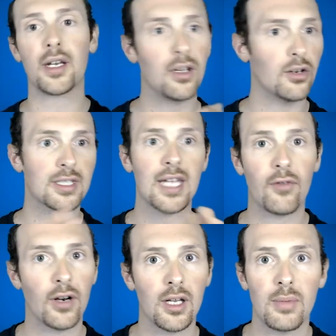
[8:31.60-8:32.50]
here has
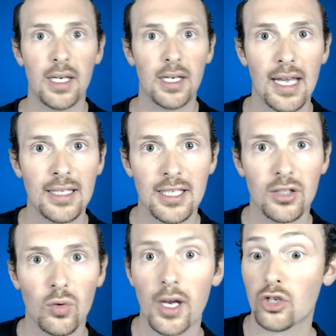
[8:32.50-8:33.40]
definitely been in that
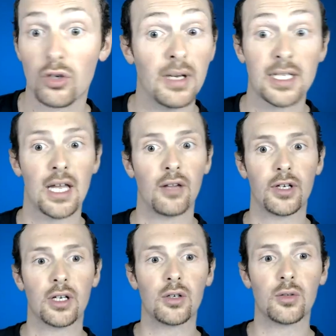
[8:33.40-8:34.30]
situation, myself
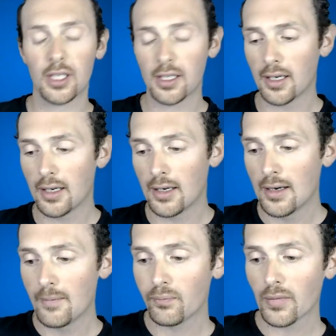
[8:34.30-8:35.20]
included.
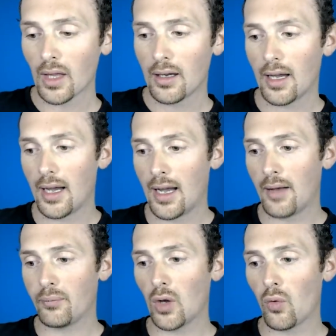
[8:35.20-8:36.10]

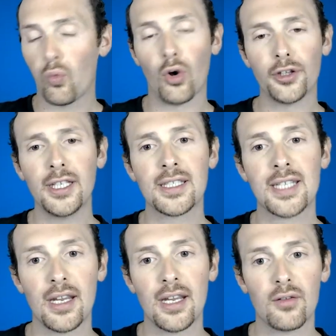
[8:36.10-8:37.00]
What did it
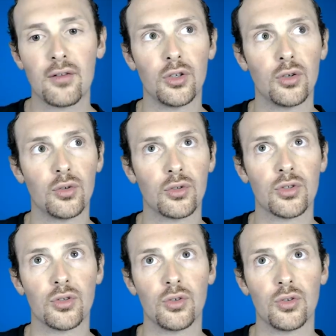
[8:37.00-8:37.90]
take for you
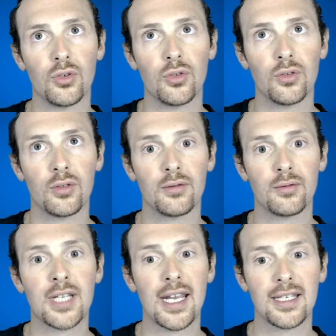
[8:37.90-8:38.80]
to
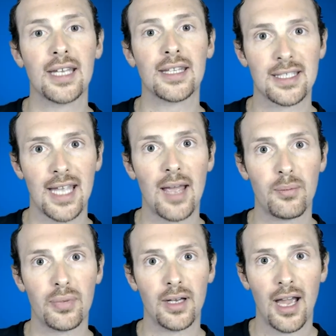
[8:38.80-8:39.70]
take that
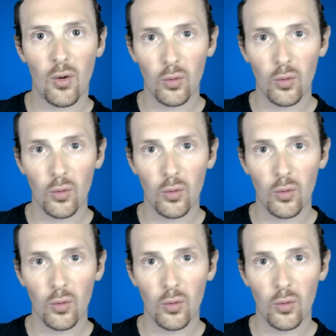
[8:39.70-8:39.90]
step? How